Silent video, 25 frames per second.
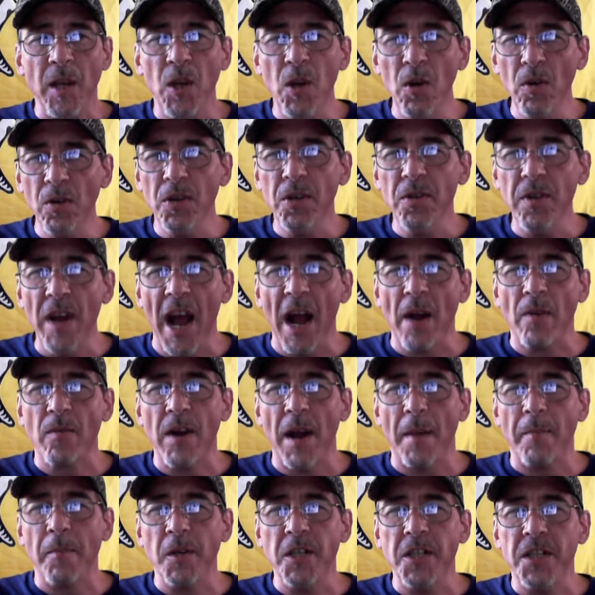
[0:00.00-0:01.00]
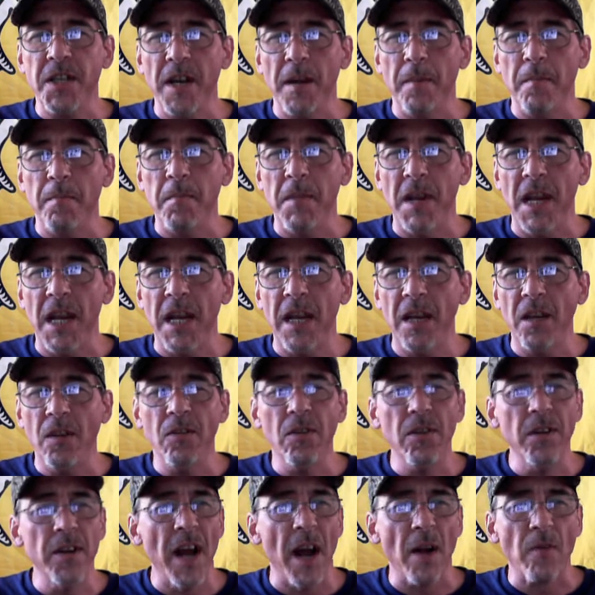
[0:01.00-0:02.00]
You do not represent me.
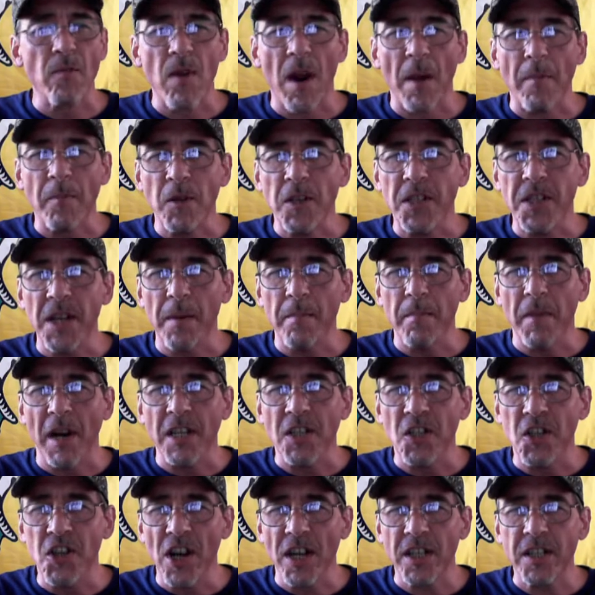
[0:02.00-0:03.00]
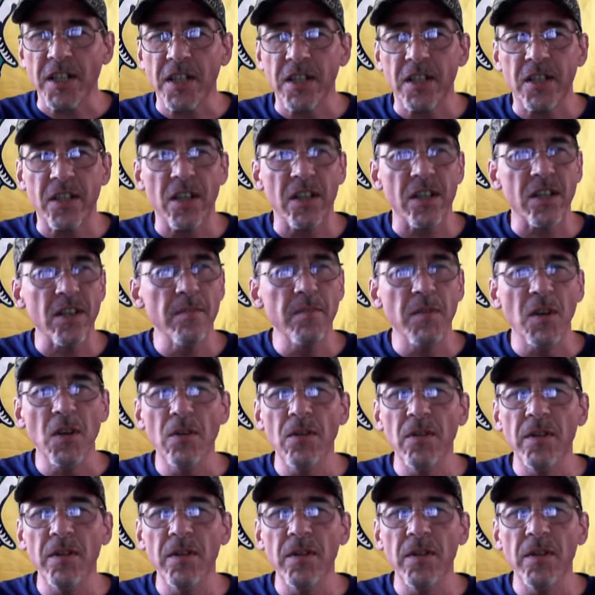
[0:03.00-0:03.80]
You do not represent my justice system.